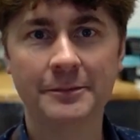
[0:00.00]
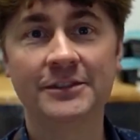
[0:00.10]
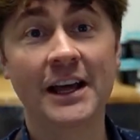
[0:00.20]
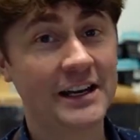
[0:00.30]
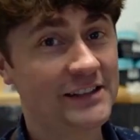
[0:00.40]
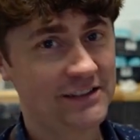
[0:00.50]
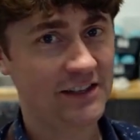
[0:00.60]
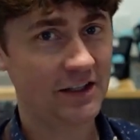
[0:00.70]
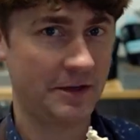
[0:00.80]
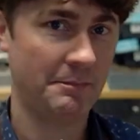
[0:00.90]
Not
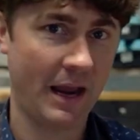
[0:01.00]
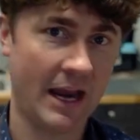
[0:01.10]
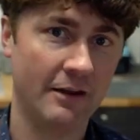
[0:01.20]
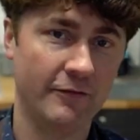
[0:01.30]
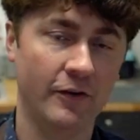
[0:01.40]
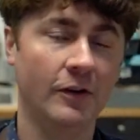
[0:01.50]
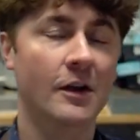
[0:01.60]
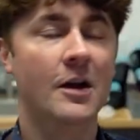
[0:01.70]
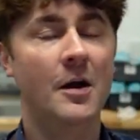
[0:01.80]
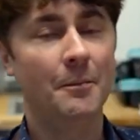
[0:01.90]
necessarily painful,
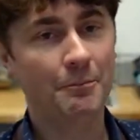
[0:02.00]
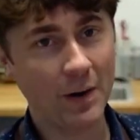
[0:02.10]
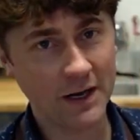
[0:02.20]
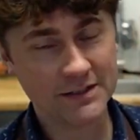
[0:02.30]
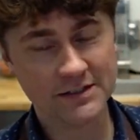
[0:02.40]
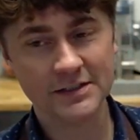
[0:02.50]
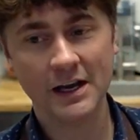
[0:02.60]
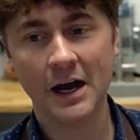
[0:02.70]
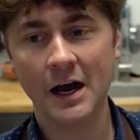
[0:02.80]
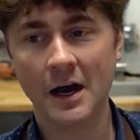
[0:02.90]
but
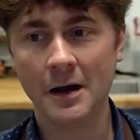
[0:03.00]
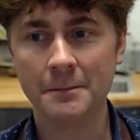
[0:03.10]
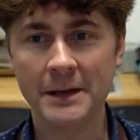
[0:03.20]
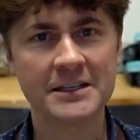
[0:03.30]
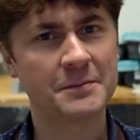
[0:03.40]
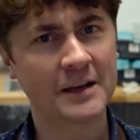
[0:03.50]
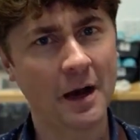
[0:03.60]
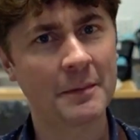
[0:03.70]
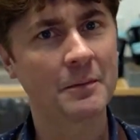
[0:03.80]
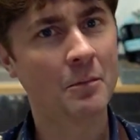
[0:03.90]
it's
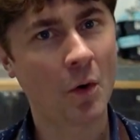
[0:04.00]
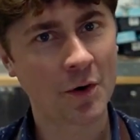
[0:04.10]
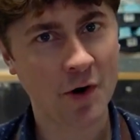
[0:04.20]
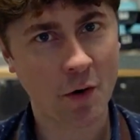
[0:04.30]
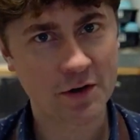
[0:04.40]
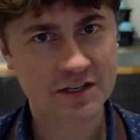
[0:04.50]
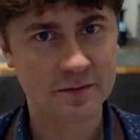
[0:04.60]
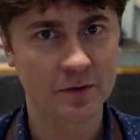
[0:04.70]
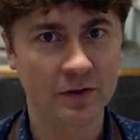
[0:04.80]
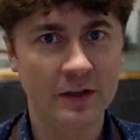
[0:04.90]
becoming more
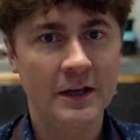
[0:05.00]
noticeable.